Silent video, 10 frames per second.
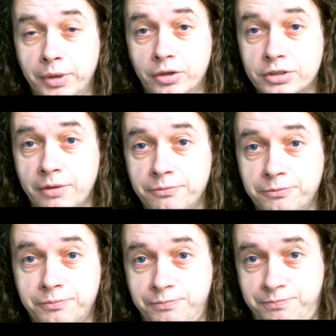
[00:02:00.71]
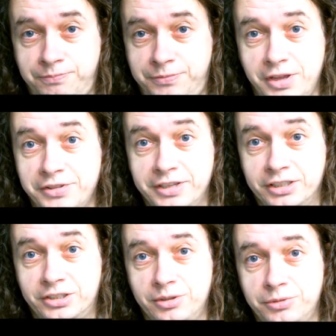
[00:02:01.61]
way because I haven't done
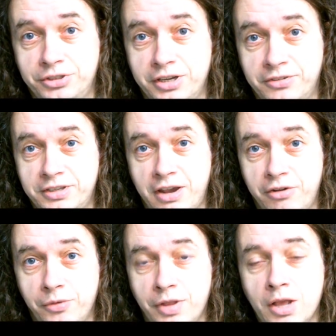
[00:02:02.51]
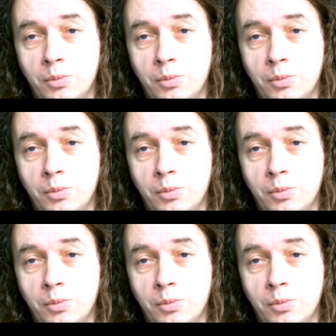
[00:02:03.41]
this, so I'm just have to carry on.